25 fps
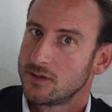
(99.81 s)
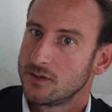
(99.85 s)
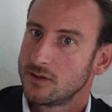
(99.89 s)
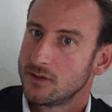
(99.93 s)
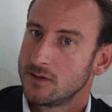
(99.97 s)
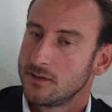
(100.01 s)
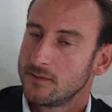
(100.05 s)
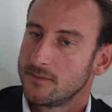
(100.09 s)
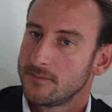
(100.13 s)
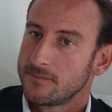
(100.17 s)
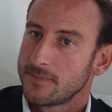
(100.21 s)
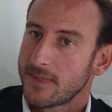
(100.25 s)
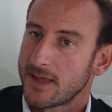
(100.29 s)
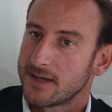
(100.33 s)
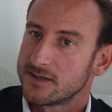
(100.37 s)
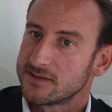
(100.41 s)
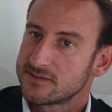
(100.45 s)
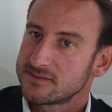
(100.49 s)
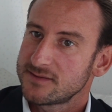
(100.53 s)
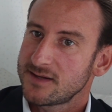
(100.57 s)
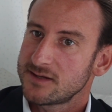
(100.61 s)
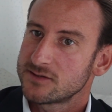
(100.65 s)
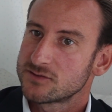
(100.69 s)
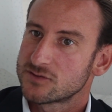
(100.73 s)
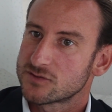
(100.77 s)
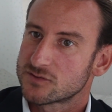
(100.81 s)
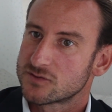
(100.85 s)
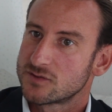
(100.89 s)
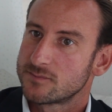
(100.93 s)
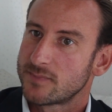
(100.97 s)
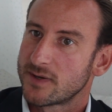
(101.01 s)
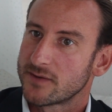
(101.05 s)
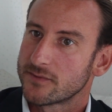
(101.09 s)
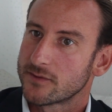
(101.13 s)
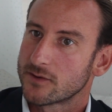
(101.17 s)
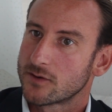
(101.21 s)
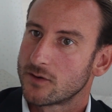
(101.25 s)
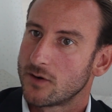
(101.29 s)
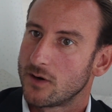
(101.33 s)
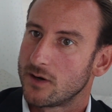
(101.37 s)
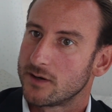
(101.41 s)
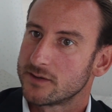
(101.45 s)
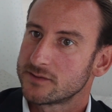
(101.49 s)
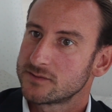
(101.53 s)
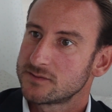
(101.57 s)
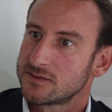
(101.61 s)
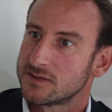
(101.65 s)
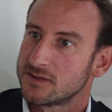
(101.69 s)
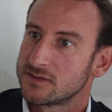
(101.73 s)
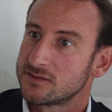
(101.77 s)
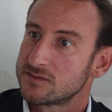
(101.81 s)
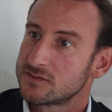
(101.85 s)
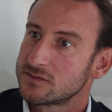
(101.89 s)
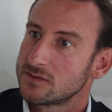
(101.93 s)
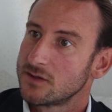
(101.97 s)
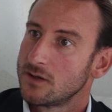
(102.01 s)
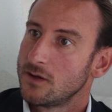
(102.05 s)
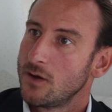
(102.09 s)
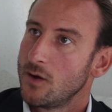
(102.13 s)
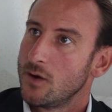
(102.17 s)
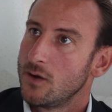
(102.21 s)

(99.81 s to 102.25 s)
And it's not just about the cost, it's